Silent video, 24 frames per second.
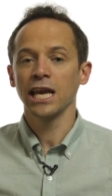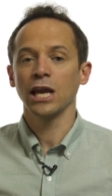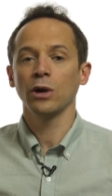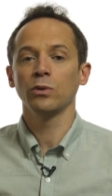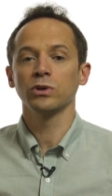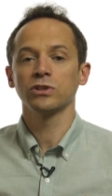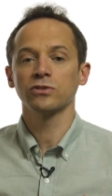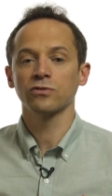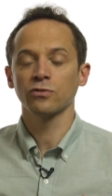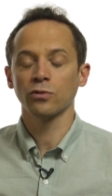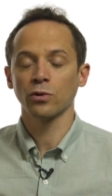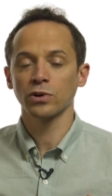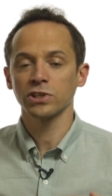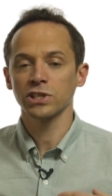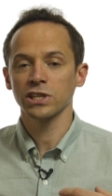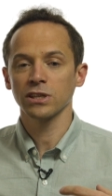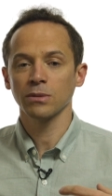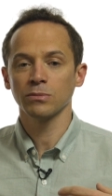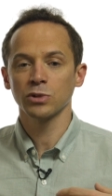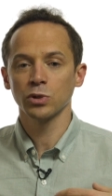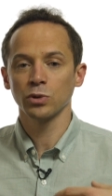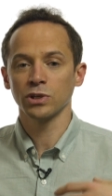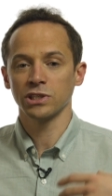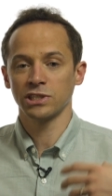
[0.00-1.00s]
it was forcing
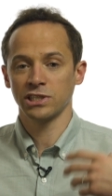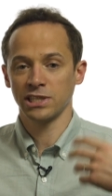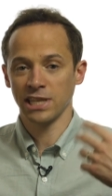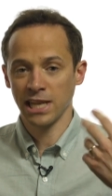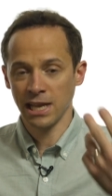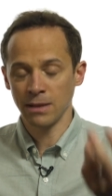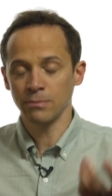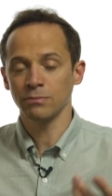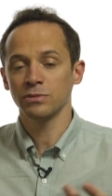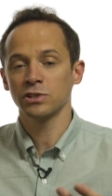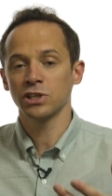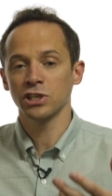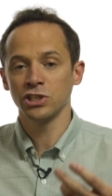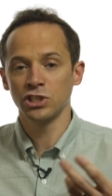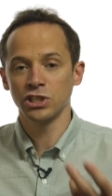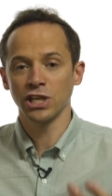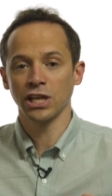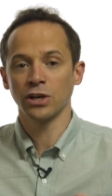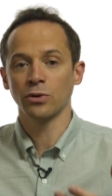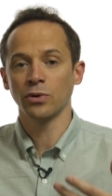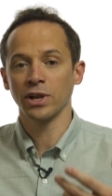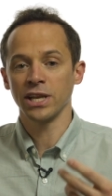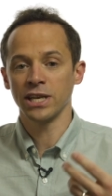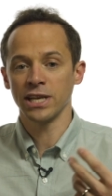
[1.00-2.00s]
them to attempt to
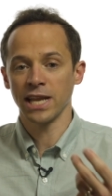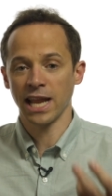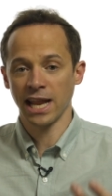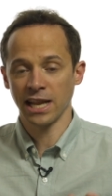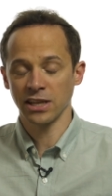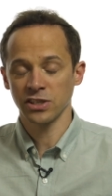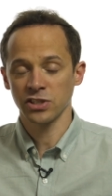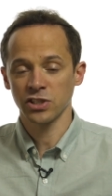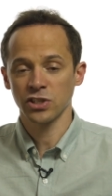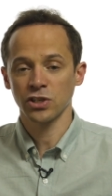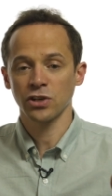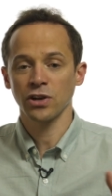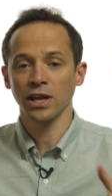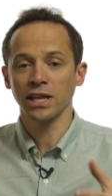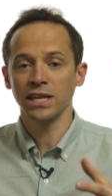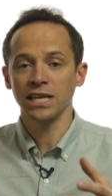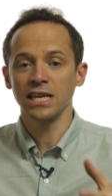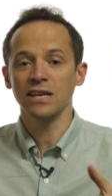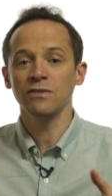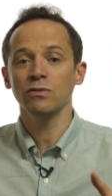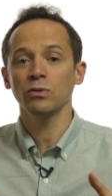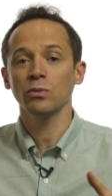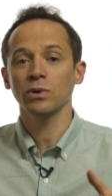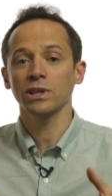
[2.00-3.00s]
generate an answer.
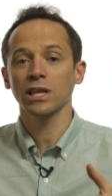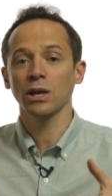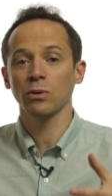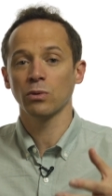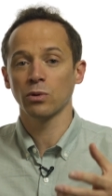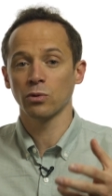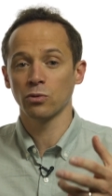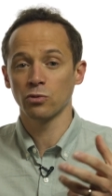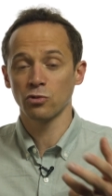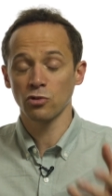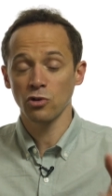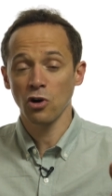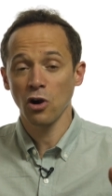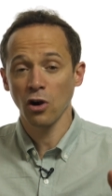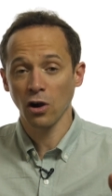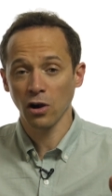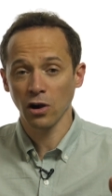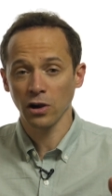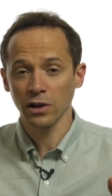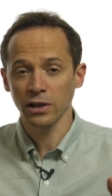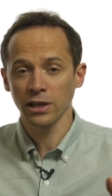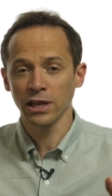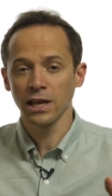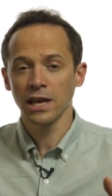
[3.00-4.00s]
And even when they were
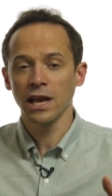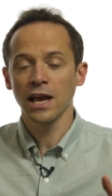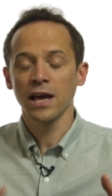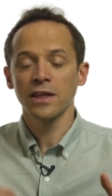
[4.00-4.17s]
wrong,